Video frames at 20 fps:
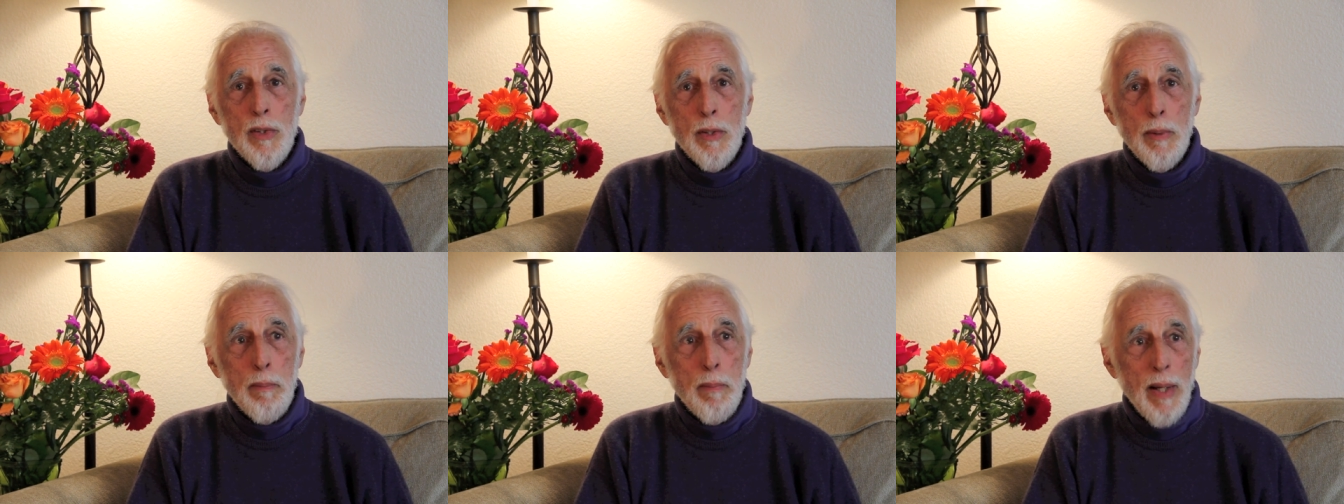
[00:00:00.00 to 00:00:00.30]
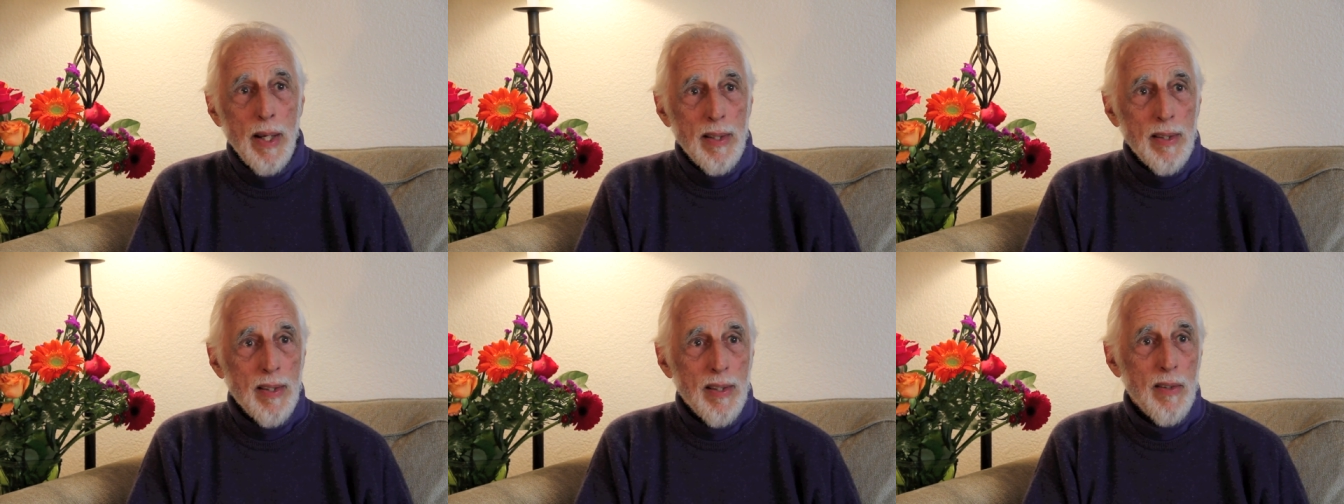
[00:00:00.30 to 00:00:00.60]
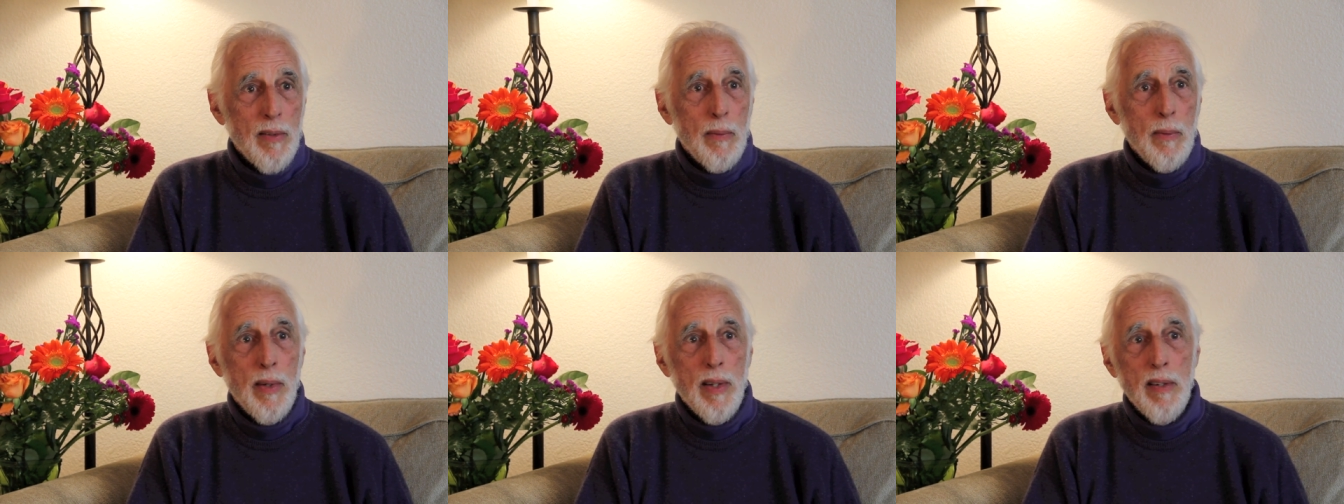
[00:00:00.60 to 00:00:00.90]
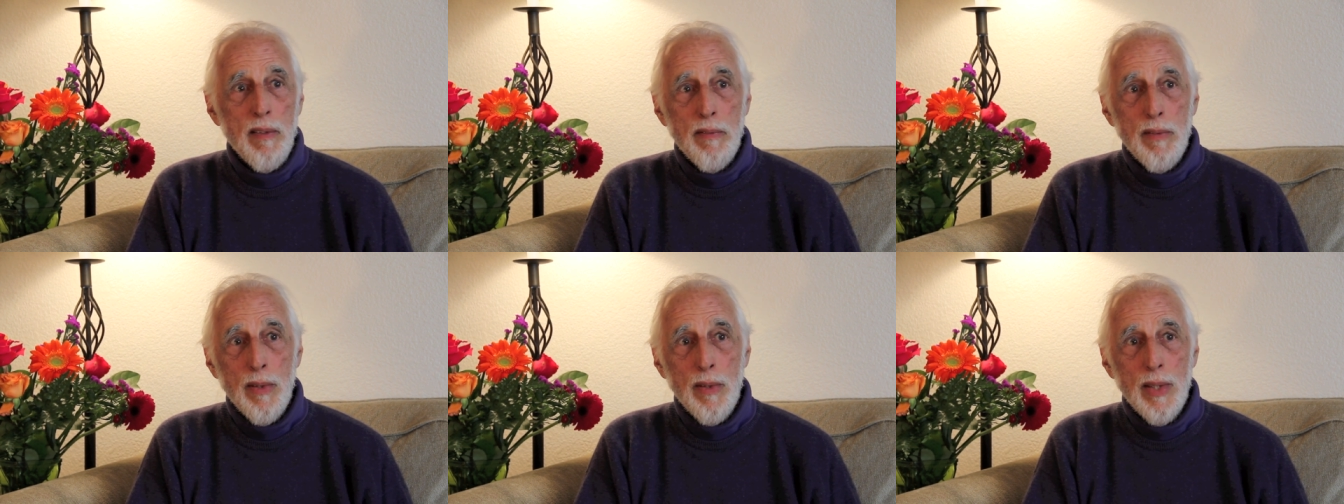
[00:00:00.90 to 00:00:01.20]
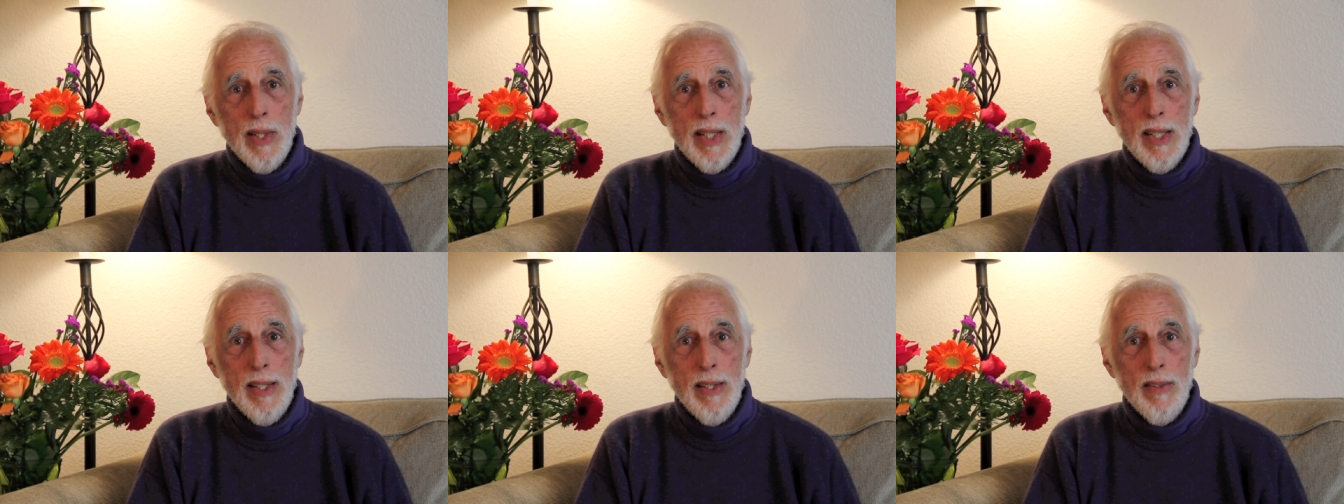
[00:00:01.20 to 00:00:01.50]
Tibetan or
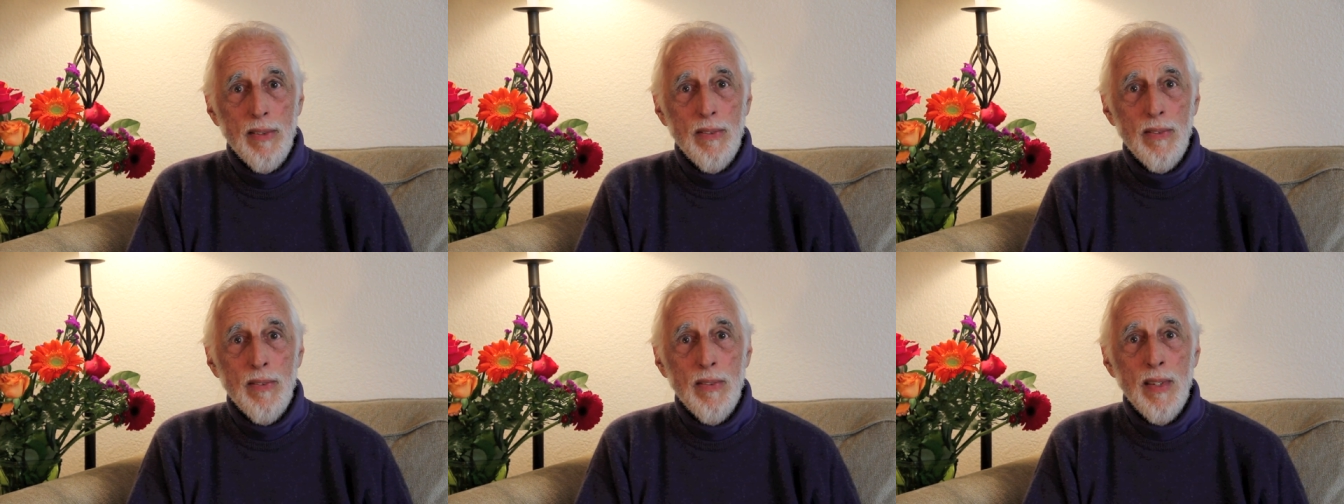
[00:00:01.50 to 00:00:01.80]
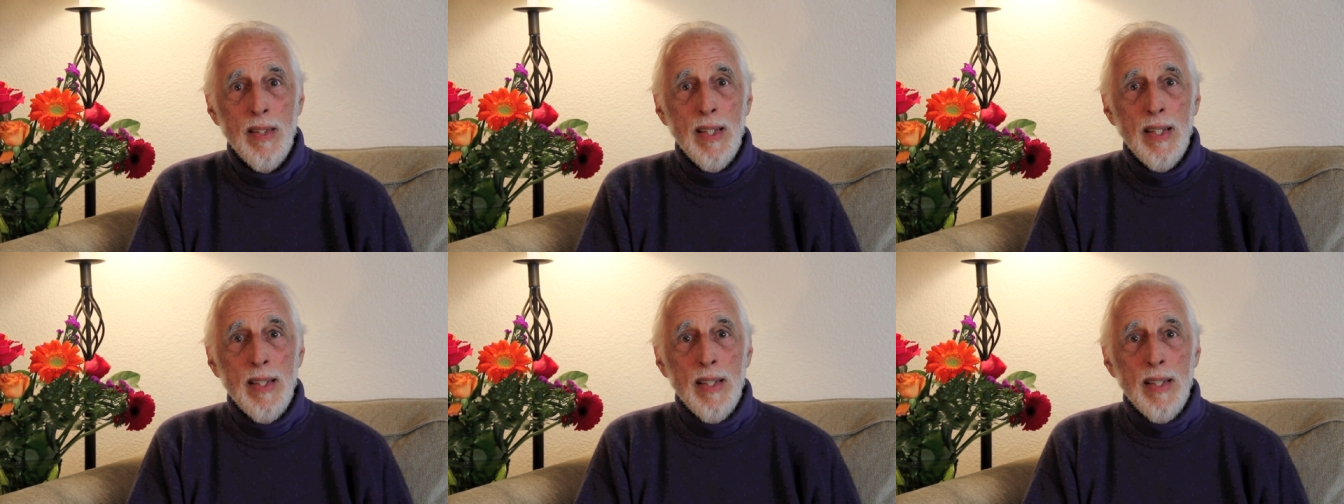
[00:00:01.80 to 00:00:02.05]
whatever it is.